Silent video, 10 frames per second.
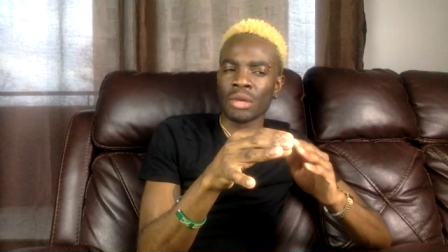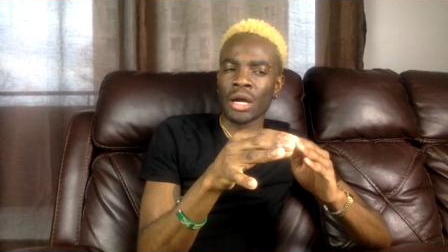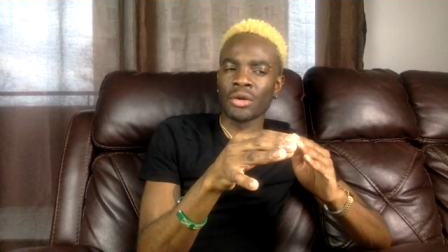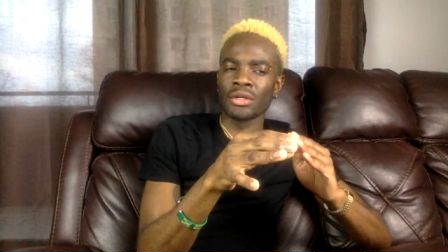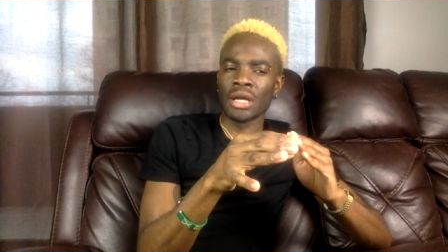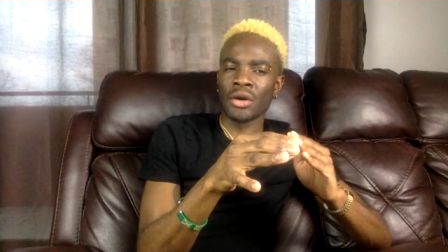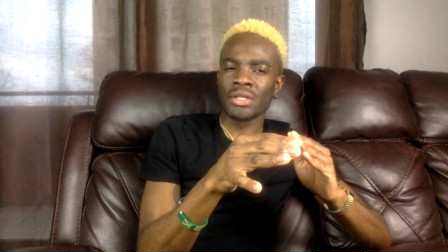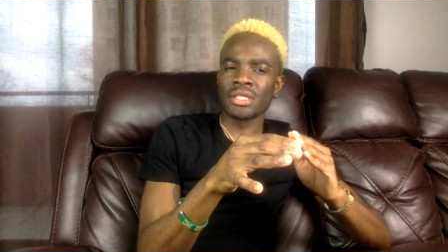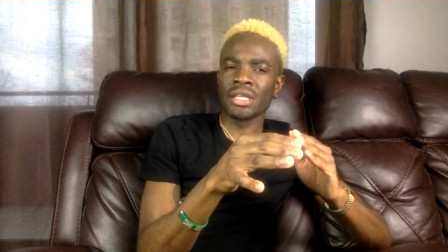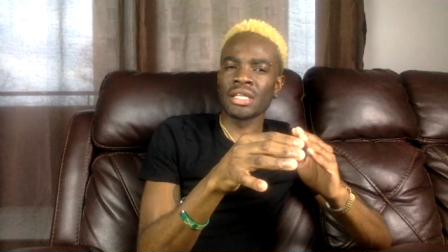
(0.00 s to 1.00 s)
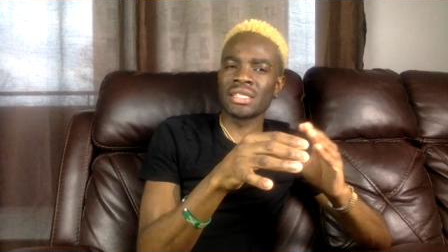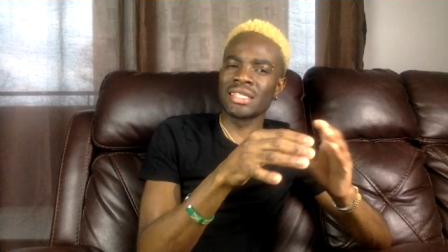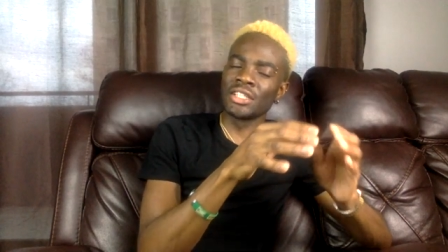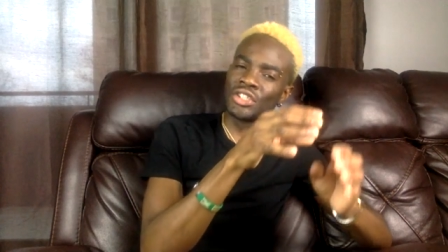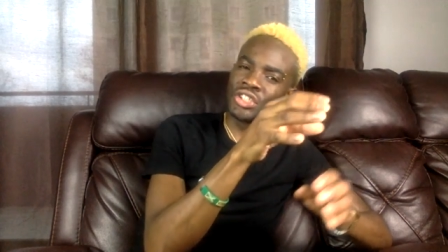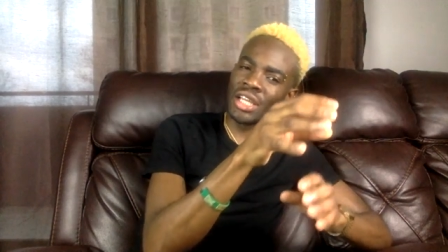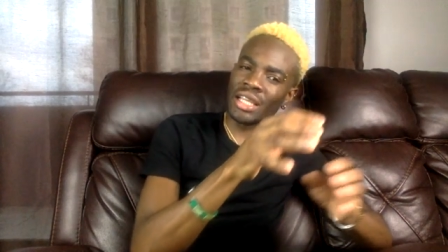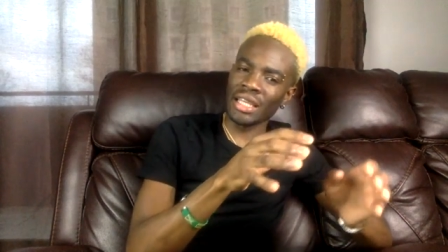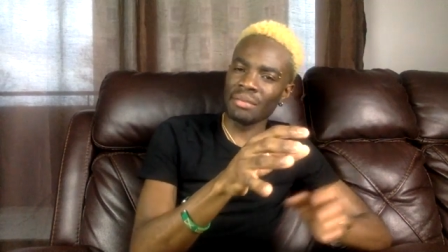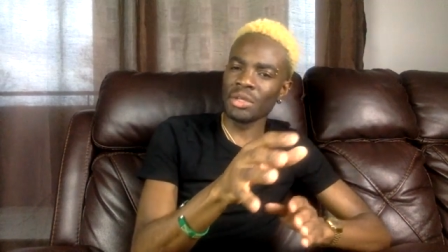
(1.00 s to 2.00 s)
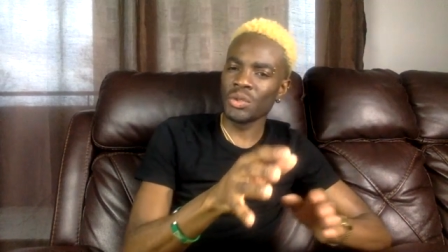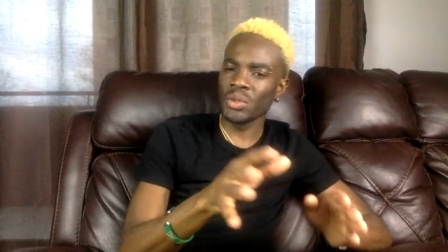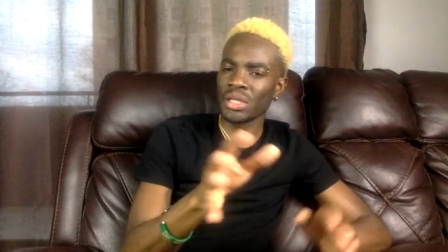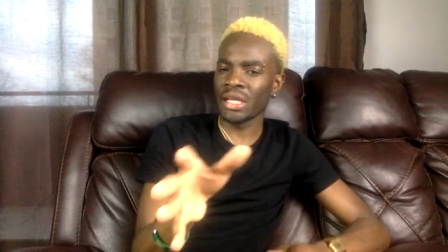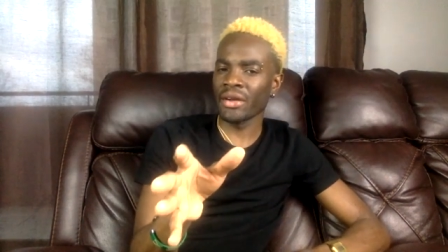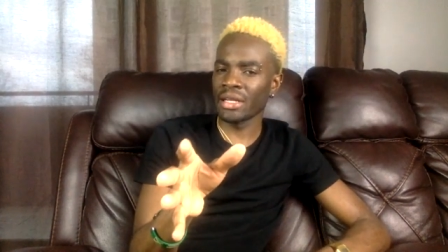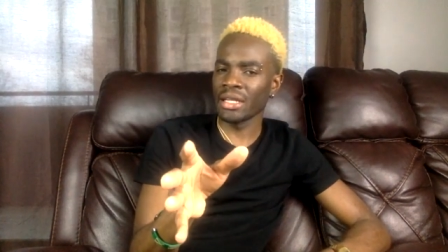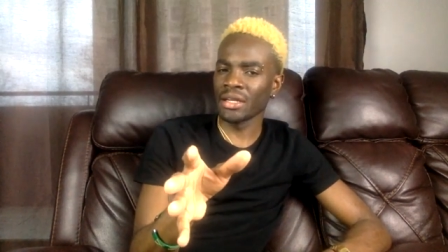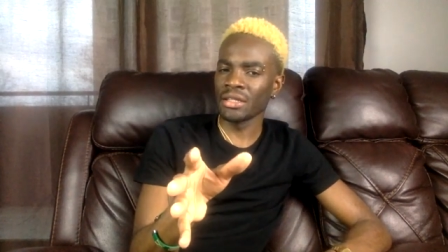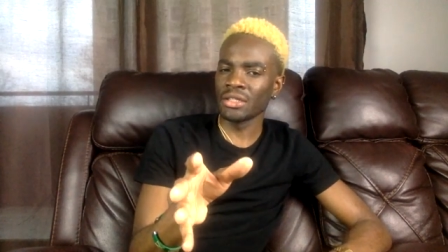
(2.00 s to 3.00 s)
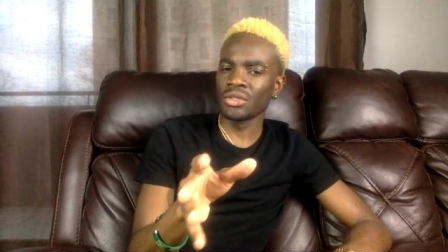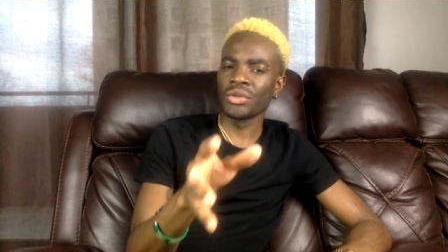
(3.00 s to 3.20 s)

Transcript: I would I would say still check in between here and there